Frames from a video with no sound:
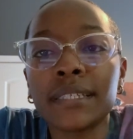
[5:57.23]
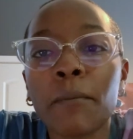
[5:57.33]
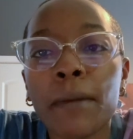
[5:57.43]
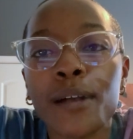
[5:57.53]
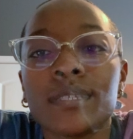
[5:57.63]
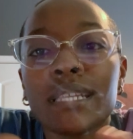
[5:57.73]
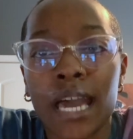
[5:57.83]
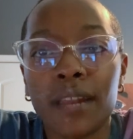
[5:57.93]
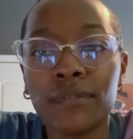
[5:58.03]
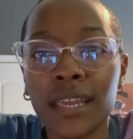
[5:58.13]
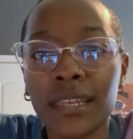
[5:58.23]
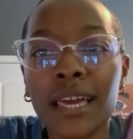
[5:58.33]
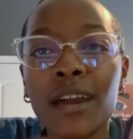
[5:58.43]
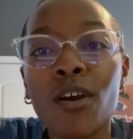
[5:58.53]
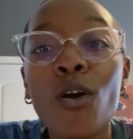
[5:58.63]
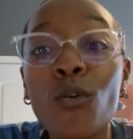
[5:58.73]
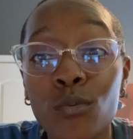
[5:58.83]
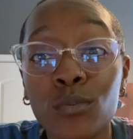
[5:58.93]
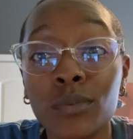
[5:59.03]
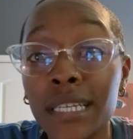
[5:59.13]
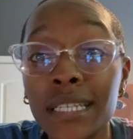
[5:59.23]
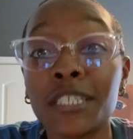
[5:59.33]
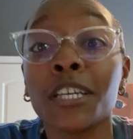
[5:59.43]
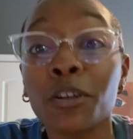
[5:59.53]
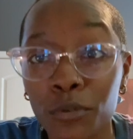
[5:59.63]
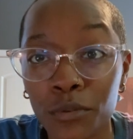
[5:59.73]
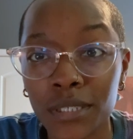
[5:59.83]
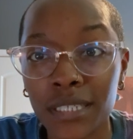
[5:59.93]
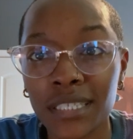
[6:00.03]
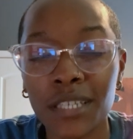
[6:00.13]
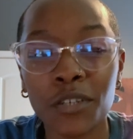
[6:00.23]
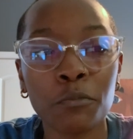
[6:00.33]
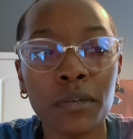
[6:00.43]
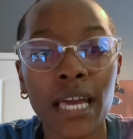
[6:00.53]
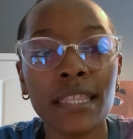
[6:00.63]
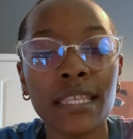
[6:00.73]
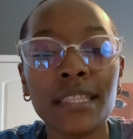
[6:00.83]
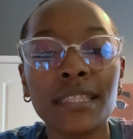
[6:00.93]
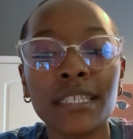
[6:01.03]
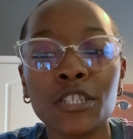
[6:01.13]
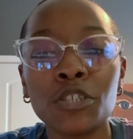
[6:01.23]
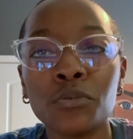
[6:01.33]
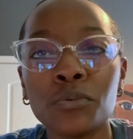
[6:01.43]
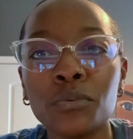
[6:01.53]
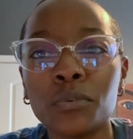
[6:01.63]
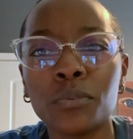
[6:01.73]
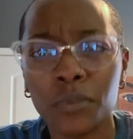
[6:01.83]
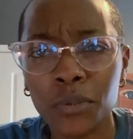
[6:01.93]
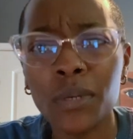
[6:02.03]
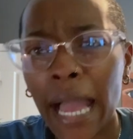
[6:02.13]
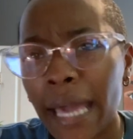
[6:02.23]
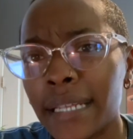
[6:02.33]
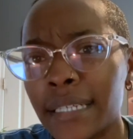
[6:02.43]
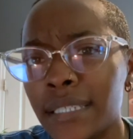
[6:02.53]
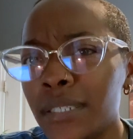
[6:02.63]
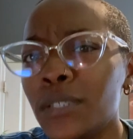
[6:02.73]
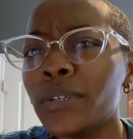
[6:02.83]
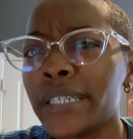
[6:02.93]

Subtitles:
outside of that. Let go in general just a little bit. I think that you got it. You're doing